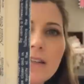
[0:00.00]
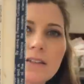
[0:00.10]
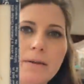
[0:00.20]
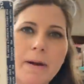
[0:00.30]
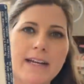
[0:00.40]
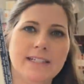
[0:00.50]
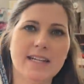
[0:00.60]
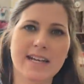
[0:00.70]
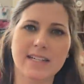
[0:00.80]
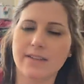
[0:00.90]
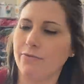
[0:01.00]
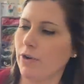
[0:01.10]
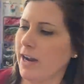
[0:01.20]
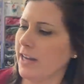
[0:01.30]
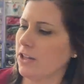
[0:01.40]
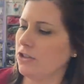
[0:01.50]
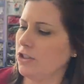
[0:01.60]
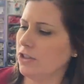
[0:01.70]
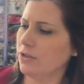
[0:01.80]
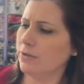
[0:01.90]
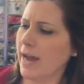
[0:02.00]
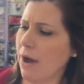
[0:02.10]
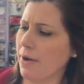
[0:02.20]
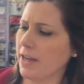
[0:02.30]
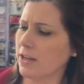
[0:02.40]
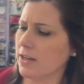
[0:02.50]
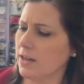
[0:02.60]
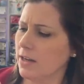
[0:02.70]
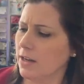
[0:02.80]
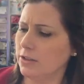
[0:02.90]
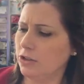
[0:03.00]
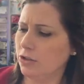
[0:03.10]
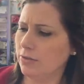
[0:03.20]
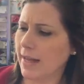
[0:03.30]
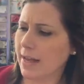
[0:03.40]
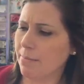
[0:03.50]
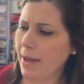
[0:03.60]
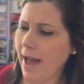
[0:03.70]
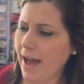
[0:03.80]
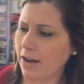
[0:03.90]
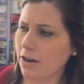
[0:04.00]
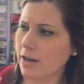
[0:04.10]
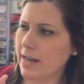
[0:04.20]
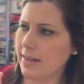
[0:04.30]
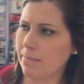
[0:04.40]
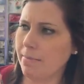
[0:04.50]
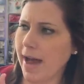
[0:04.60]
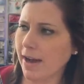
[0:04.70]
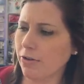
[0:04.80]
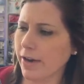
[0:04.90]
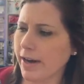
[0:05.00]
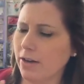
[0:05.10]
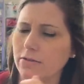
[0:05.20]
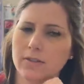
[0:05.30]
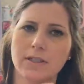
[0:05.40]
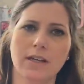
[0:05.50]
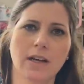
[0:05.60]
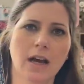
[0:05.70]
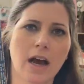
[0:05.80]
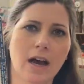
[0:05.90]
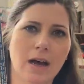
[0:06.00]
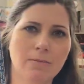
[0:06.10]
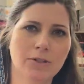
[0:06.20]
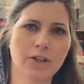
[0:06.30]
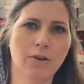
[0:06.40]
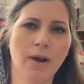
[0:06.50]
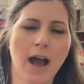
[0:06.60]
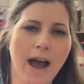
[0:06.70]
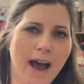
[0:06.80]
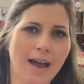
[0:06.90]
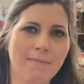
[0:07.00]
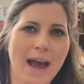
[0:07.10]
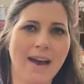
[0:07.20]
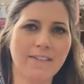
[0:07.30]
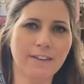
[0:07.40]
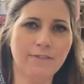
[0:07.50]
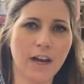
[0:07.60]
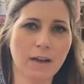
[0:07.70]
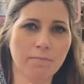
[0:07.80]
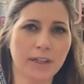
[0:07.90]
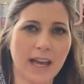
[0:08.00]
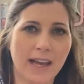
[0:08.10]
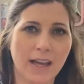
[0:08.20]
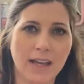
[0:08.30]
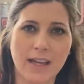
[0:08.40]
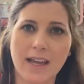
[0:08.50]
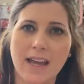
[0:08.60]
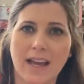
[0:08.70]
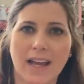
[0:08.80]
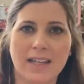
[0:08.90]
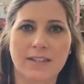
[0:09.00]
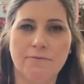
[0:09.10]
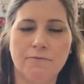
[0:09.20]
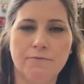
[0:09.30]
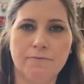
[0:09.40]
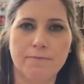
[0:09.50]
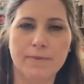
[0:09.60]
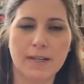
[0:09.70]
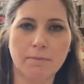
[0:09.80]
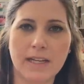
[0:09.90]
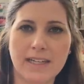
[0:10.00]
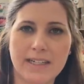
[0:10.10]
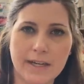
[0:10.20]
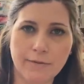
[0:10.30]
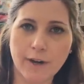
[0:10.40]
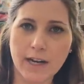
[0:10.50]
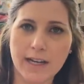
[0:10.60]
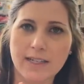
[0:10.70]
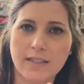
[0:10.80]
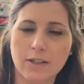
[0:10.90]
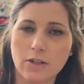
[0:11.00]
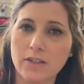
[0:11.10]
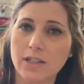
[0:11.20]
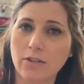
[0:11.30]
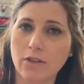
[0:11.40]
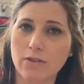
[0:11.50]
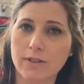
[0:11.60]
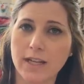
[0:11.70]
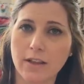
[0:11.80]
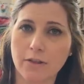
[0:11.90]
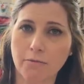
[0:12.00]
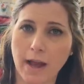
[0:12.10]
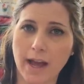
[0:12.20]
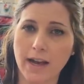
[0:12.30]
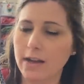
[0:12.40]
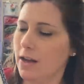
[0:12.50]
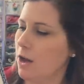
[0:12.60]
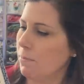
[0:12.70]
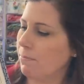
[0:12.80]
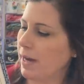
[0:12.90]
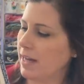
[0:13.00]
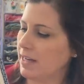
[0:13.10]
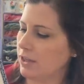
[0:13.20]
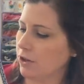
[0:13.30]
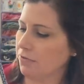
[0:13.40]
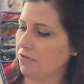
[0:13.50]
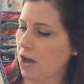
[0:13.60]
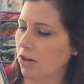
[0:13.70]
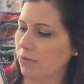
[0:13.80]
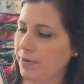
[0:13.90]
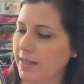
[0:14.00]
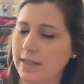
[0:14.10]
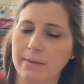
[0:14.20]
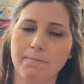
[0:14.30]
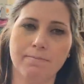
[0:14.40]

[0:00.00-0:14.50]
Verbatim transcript: some ideas of what I could do, how I could do like a pattern in the background. Um, so I'm having fun playing. It's something different. It's You're still using thread, but you're following the